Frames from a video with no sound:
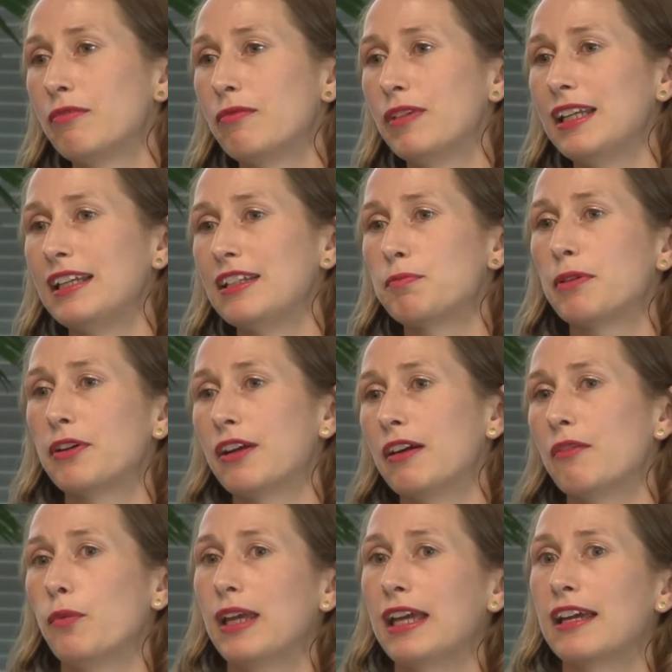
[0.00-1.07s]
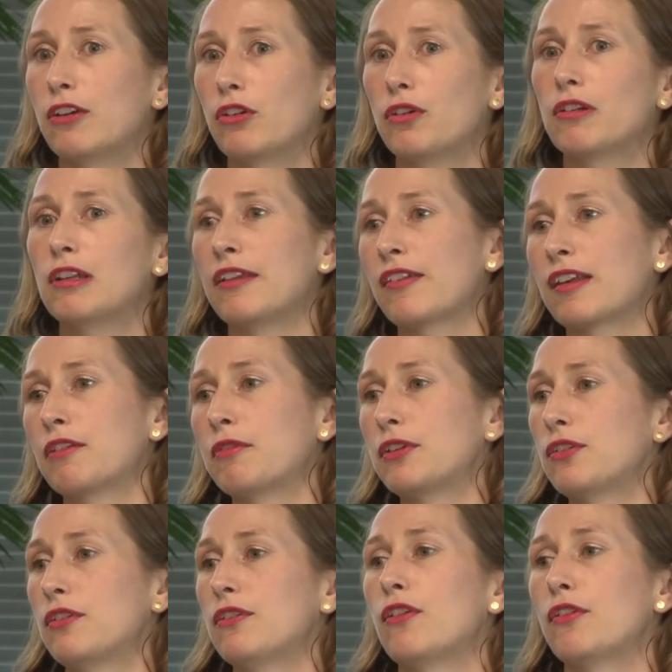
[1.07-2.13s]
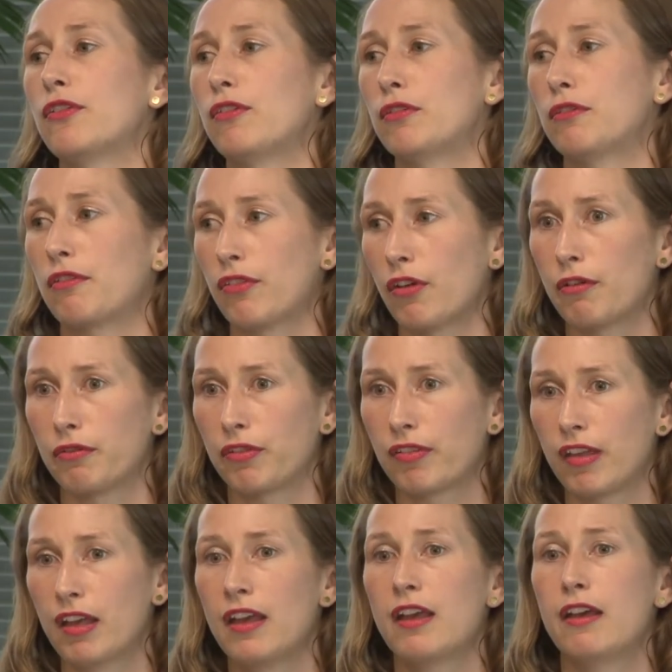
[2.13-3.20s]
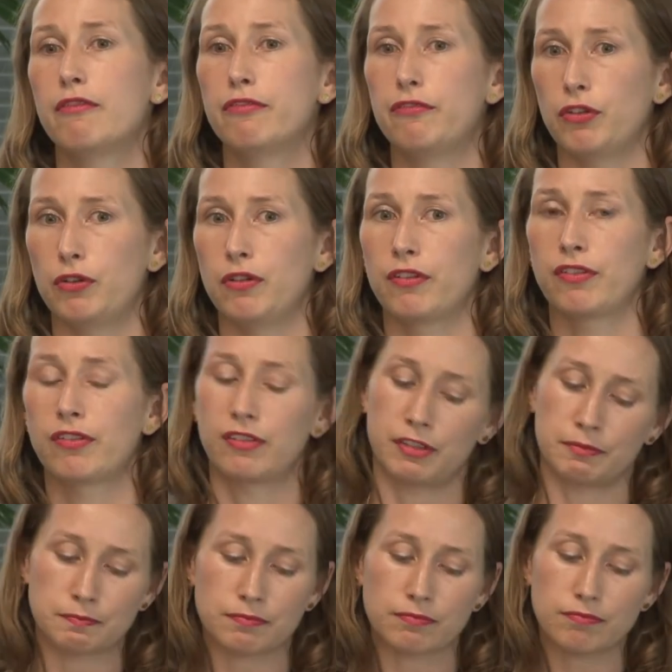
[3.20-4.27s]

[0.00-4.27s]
We need to put it where Google is going to return those search results first.